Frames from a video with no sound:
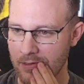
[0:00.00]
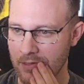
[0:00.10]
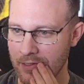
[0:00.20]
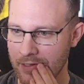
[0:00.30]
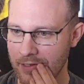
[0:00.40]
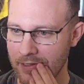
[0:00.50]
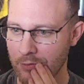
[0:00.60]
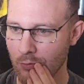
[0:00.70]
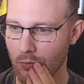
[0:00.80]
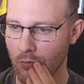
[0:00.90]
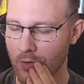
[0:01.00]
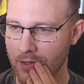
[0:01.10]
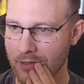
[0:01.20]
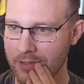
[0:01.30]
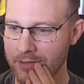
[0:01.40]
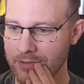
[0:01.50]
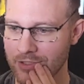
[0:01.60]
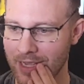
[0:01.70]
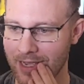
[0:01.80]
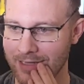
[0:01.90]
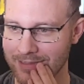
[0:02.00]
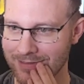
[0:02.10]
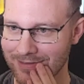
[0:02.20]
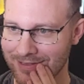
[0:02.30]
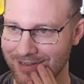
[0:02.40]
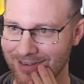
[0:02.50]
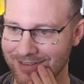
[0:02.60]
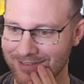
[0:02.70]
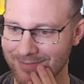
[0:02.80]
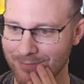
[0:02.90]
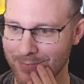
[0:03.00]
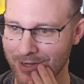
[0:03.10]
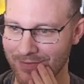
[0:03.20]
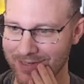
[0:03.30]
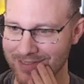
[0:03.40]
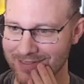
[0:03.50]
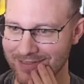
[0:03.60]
Can I like clear chat? Ah, perfect.